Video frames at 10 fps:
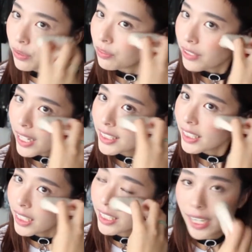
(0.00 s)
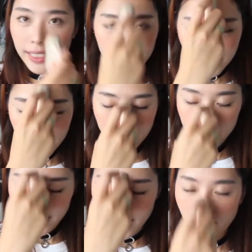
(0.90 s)
your face here and here
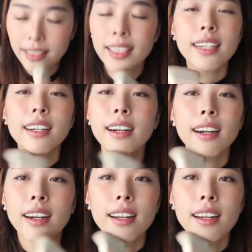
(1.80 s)
and here,